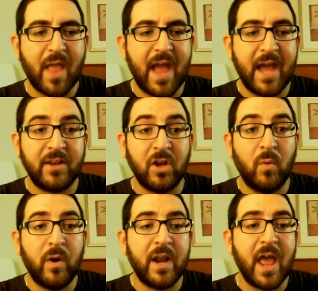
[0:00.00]
And you
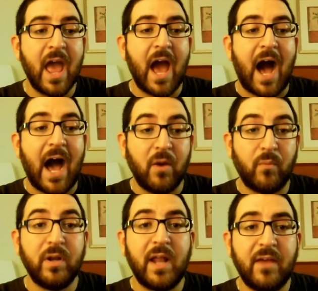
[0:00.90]
know what? I
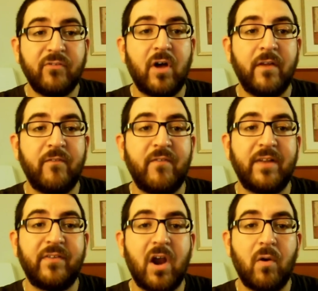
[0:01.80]
realized on the
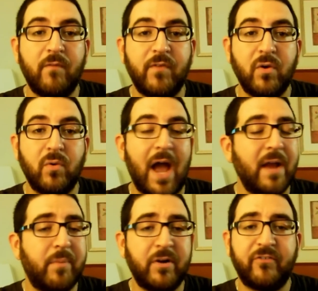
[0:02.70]
Fat Tire review, I
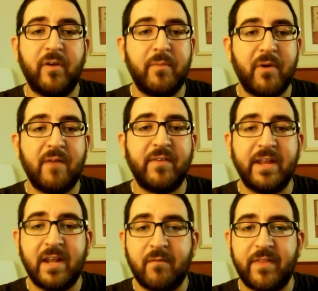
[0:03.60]
had punched up Beer
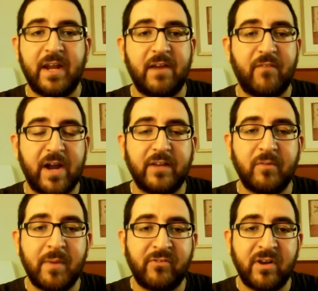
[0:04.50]
Advocate and everything, and I forgot
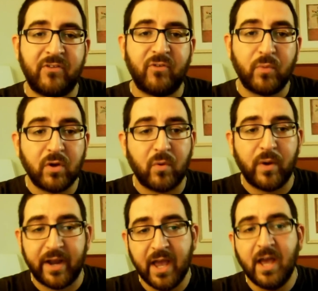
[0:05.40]
to mention it. So real
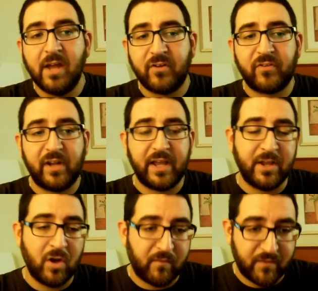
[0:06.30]
quick, just to let
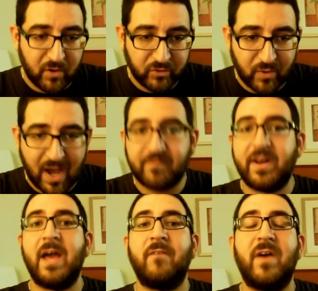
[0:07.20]
you know, for those who
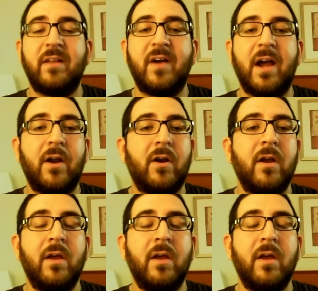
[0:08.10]
haven't had Fat Tire,